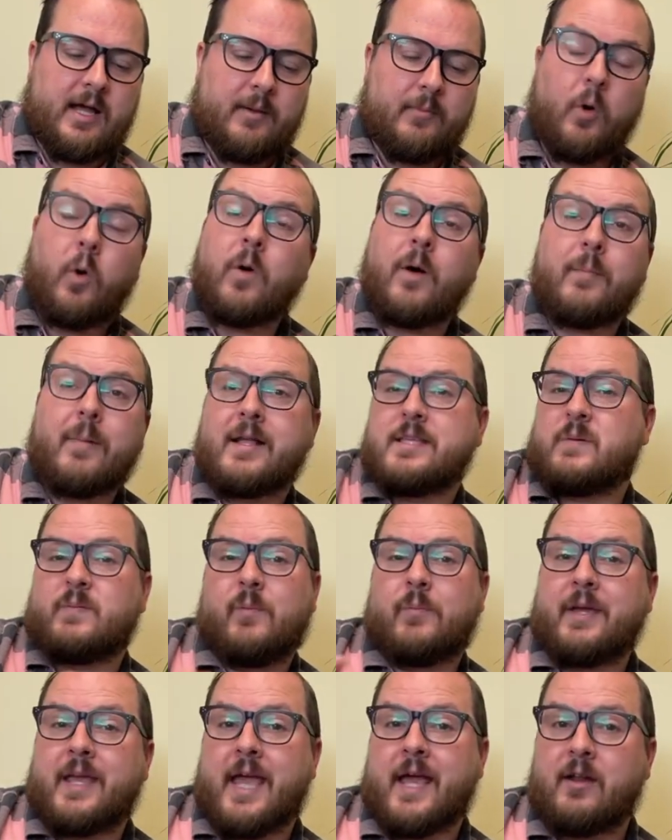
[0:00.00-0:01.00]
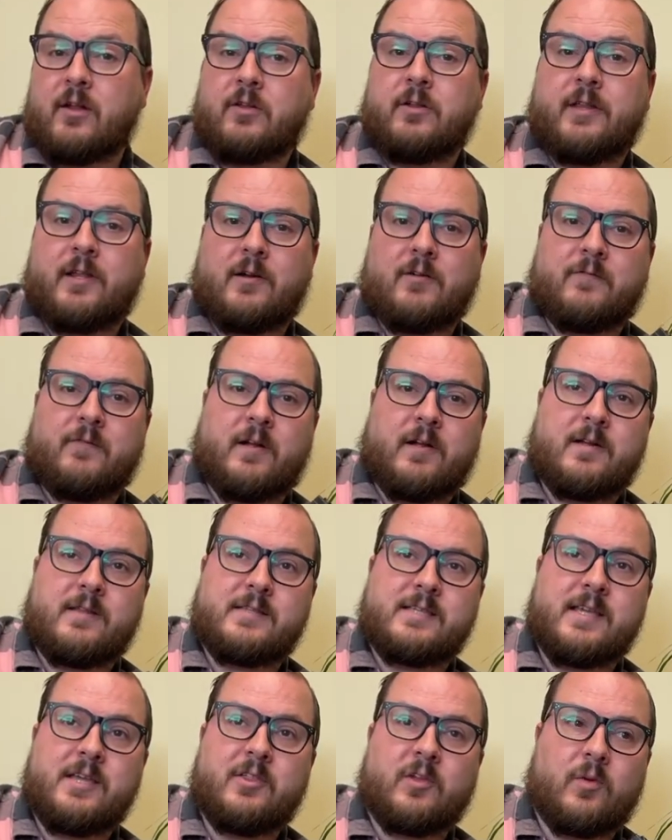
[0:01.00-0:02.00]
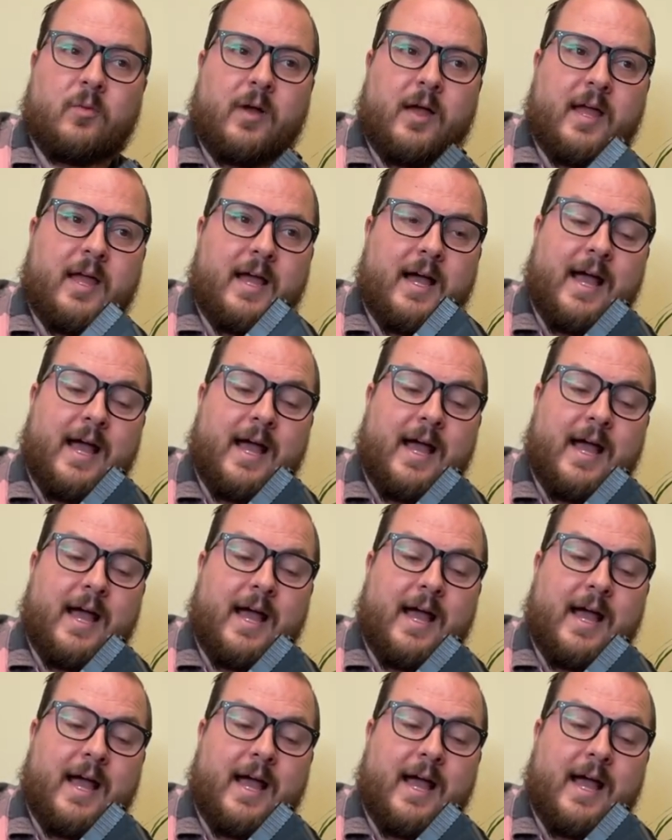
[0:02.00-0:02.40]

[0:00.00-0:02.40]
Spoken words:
Or it might just be mechanical interference. Either way,